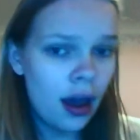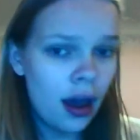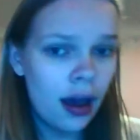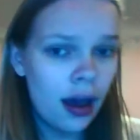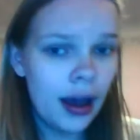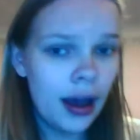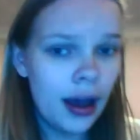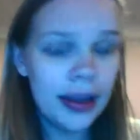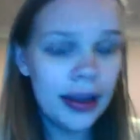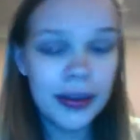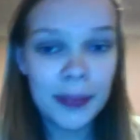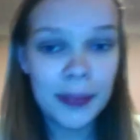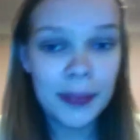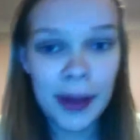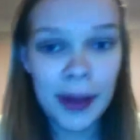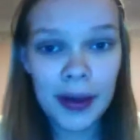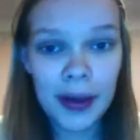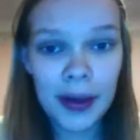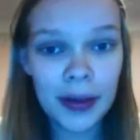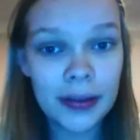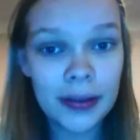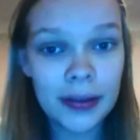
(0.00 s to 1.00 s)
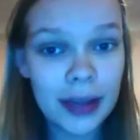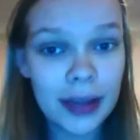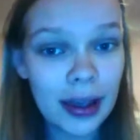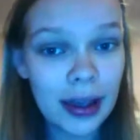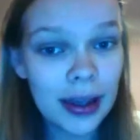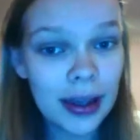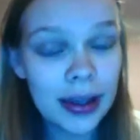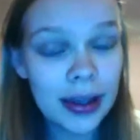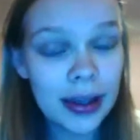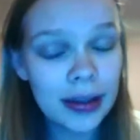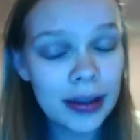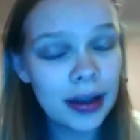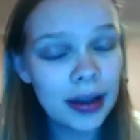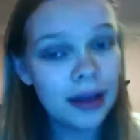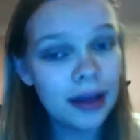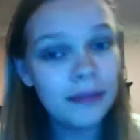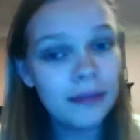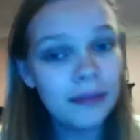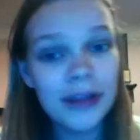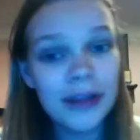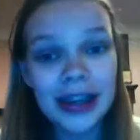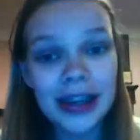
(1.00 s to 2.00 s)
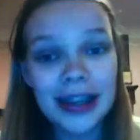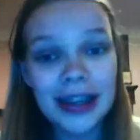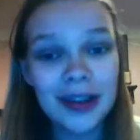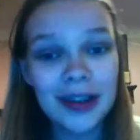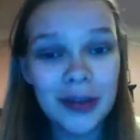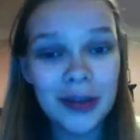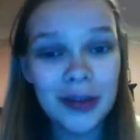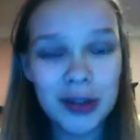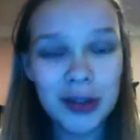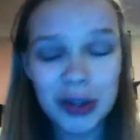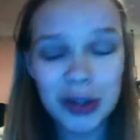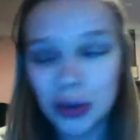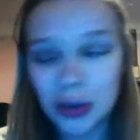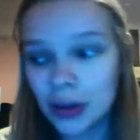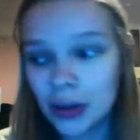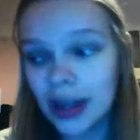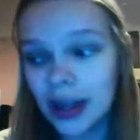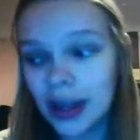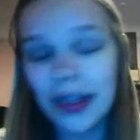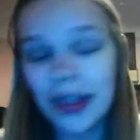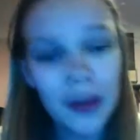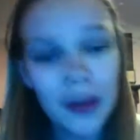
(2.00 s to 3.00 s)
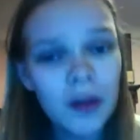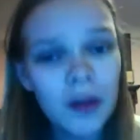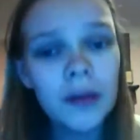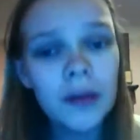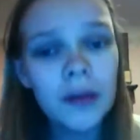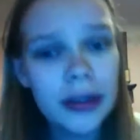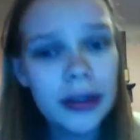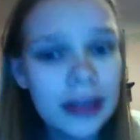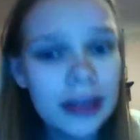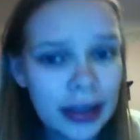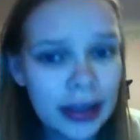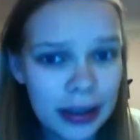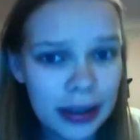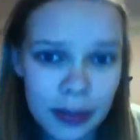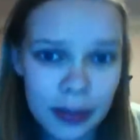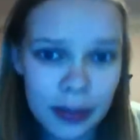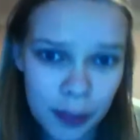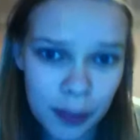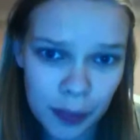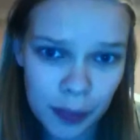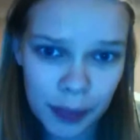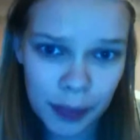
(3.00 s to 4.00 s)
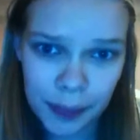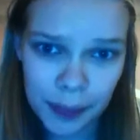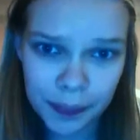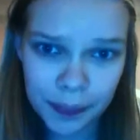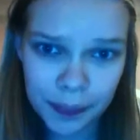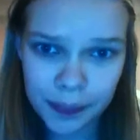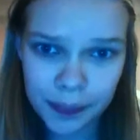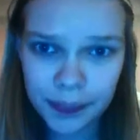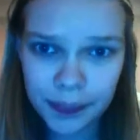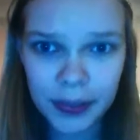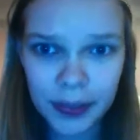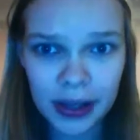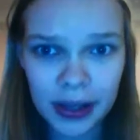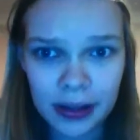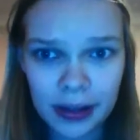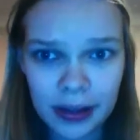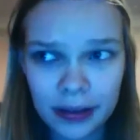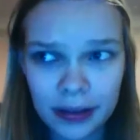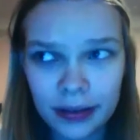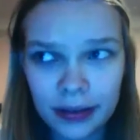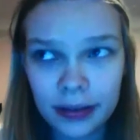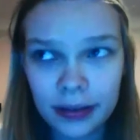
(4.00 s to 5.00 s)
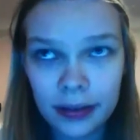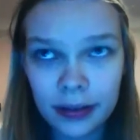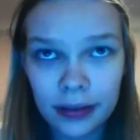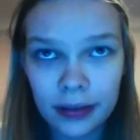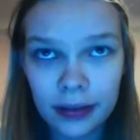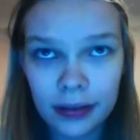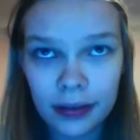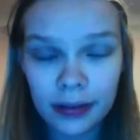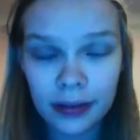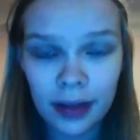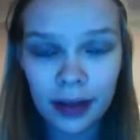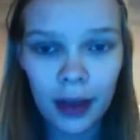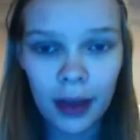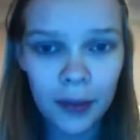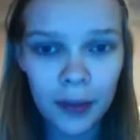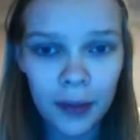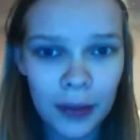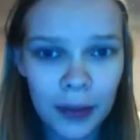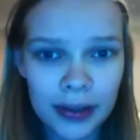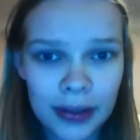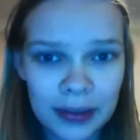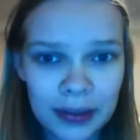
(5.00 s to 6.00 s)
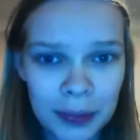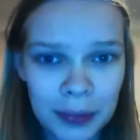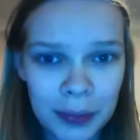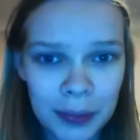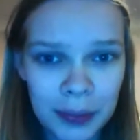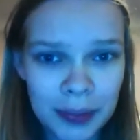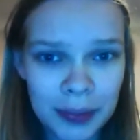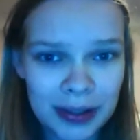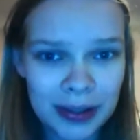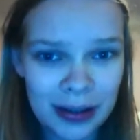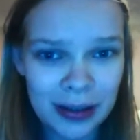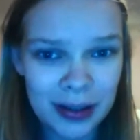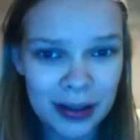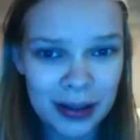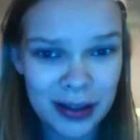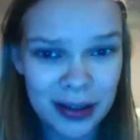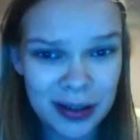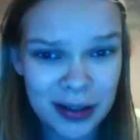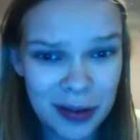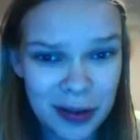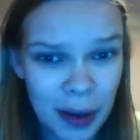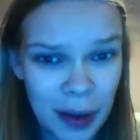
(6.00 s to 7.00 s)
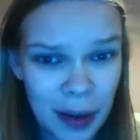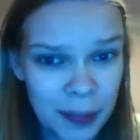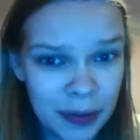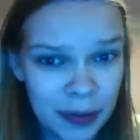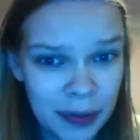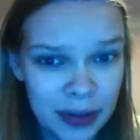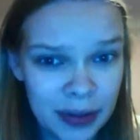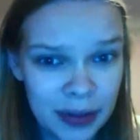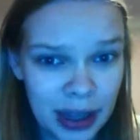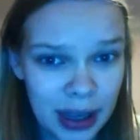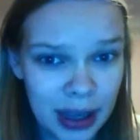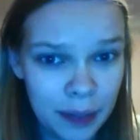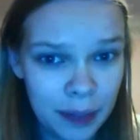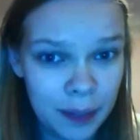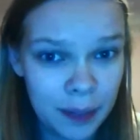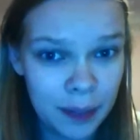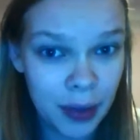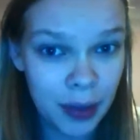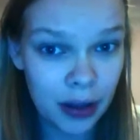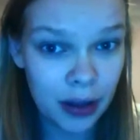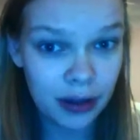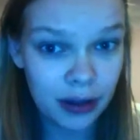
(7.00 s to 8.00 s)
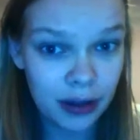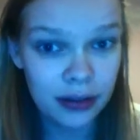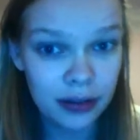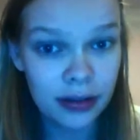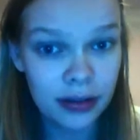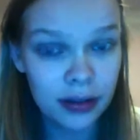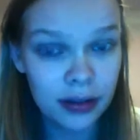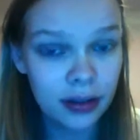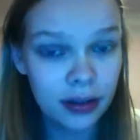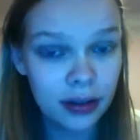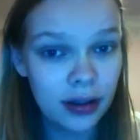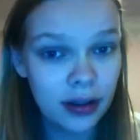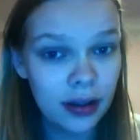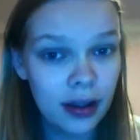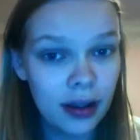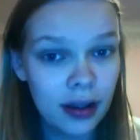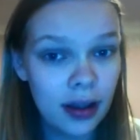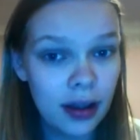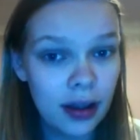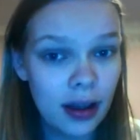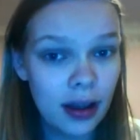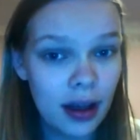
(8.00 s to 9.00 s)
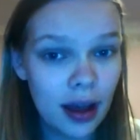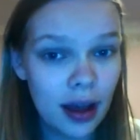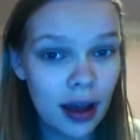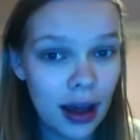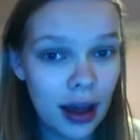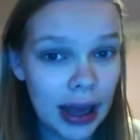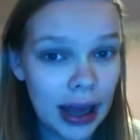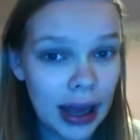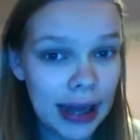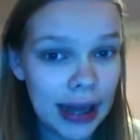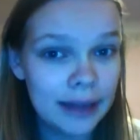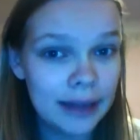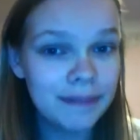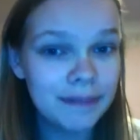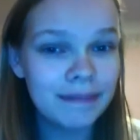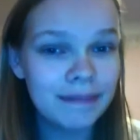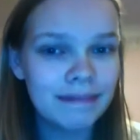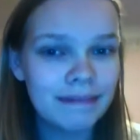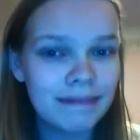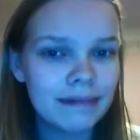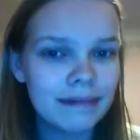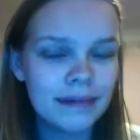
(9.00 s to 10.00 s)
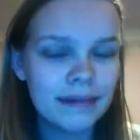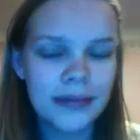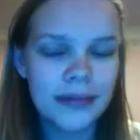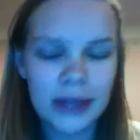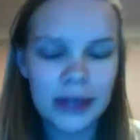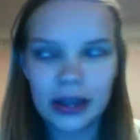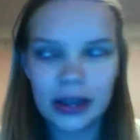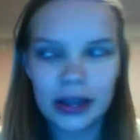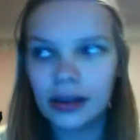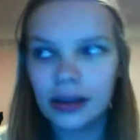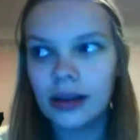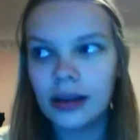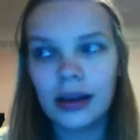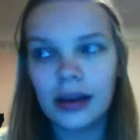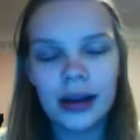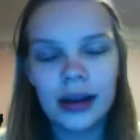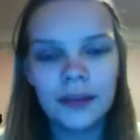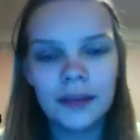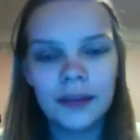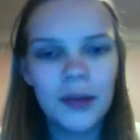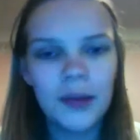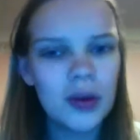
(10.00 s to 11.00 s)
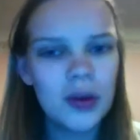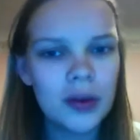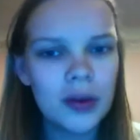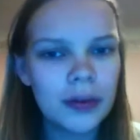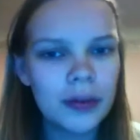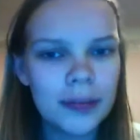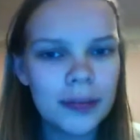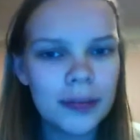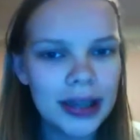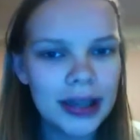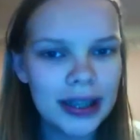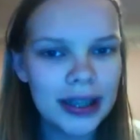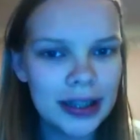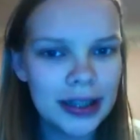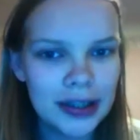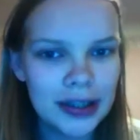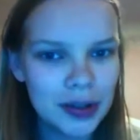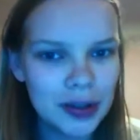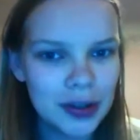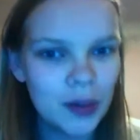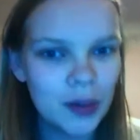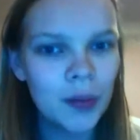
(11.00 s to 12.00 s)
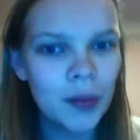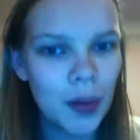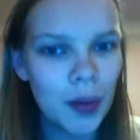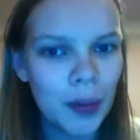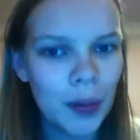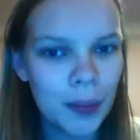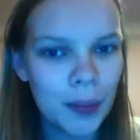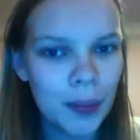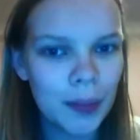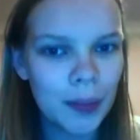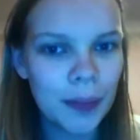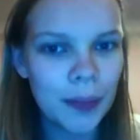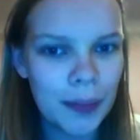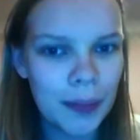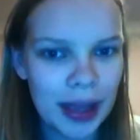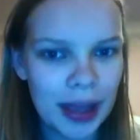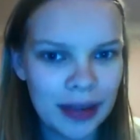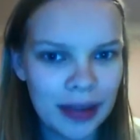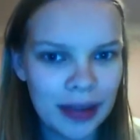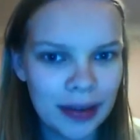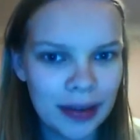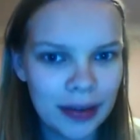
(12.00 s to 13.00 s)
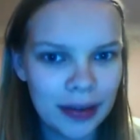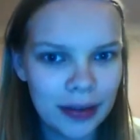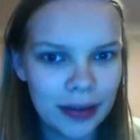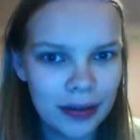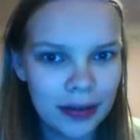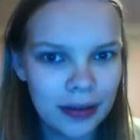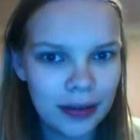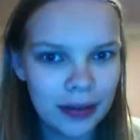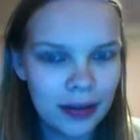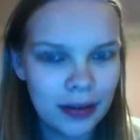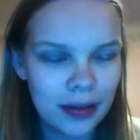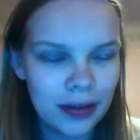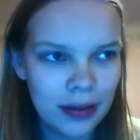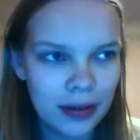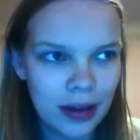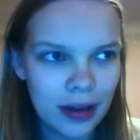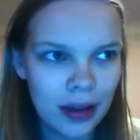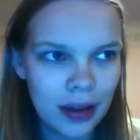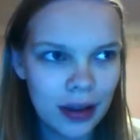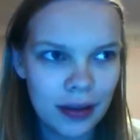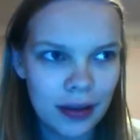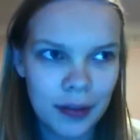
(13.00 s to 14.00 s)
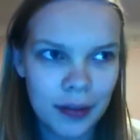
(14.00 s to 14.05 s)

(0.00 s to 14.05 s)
I suppose. I'm really not sure. Like, there obviously is a problem, because otherwise there wouldn't be such a discrepancy, but I'm not completely sure what the problem is at the